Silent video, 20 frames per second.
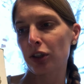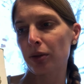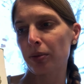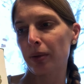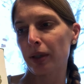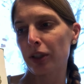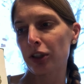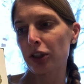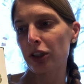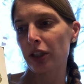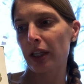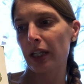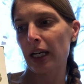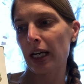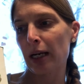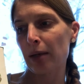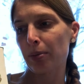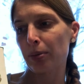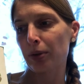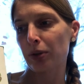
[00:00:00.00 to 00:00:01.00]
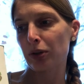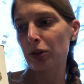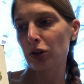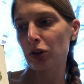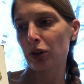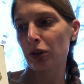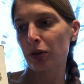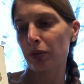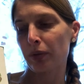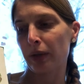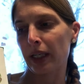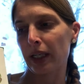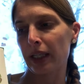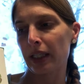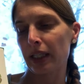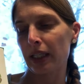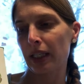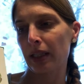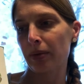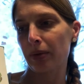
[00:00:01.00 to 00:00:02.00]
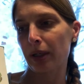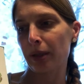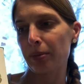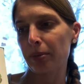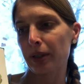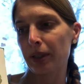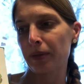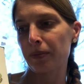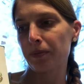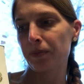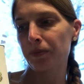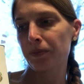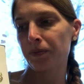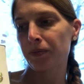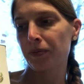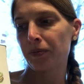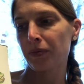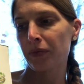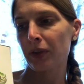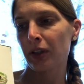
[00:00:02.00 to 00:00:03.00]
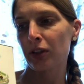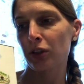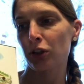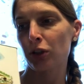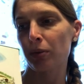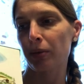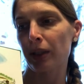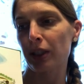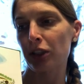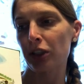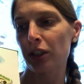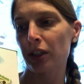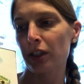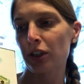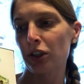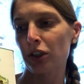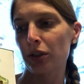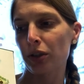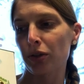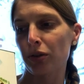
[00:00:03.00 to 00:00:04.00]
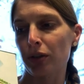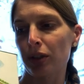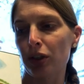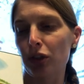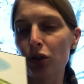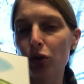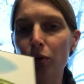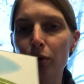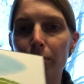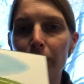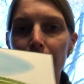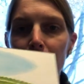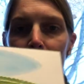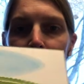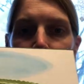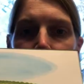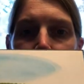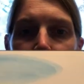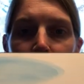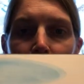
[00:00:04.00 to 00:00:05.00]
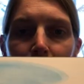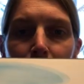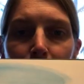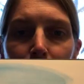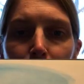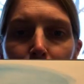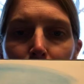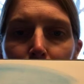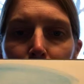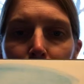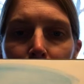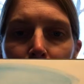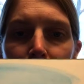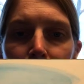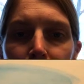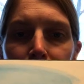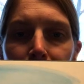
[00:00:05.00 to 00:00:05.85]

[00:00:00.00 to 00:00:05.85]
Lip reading: watched the apples turn red and ripen. She watched the children swimming in the pool.